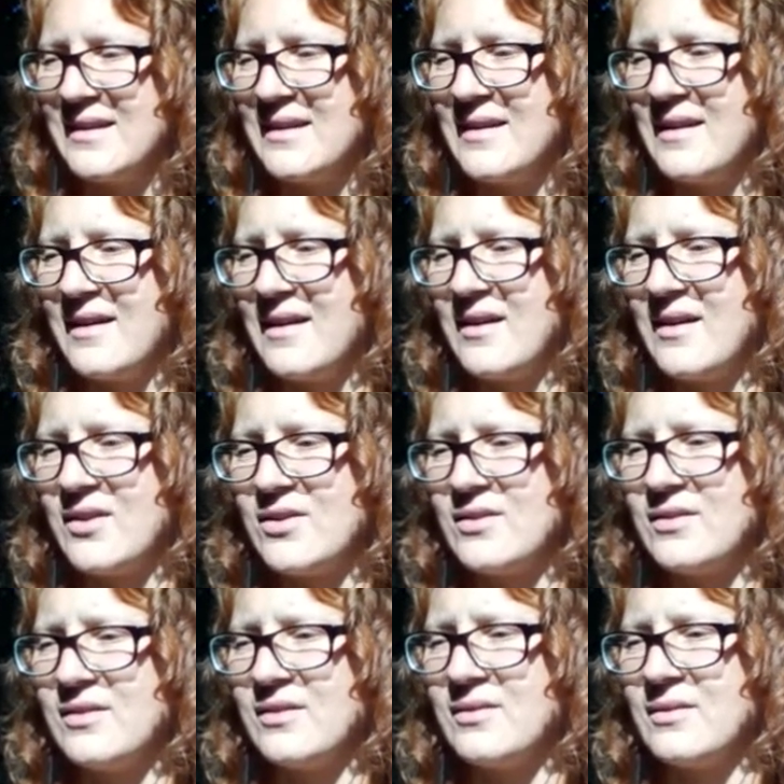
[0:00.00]
uh,
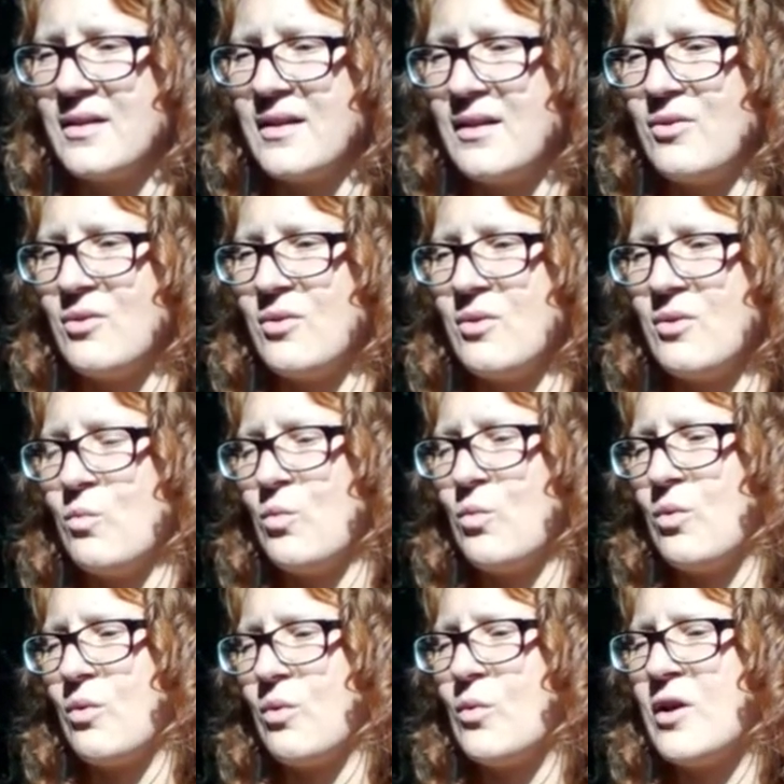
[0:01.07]

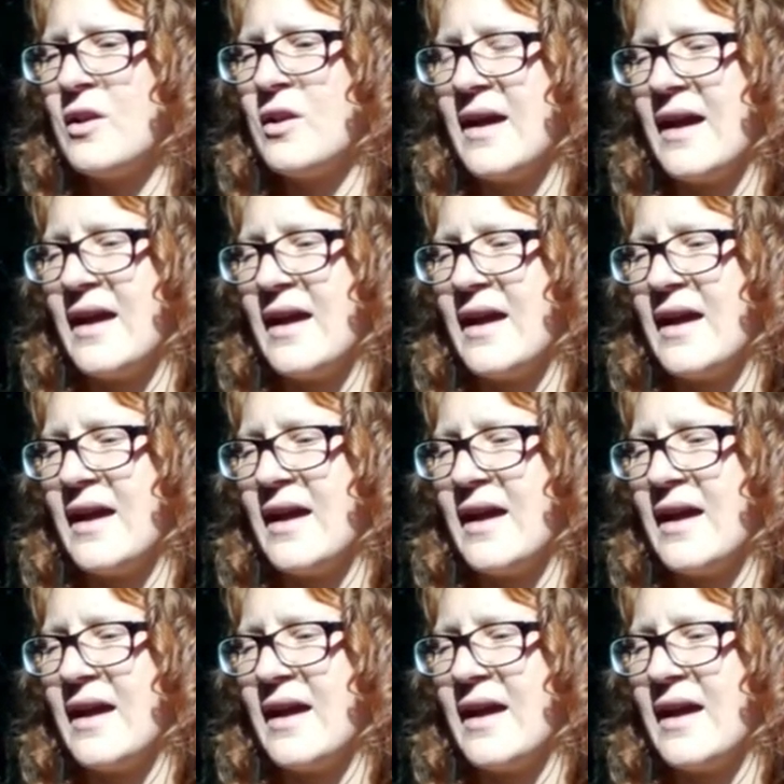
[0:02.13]
on one hand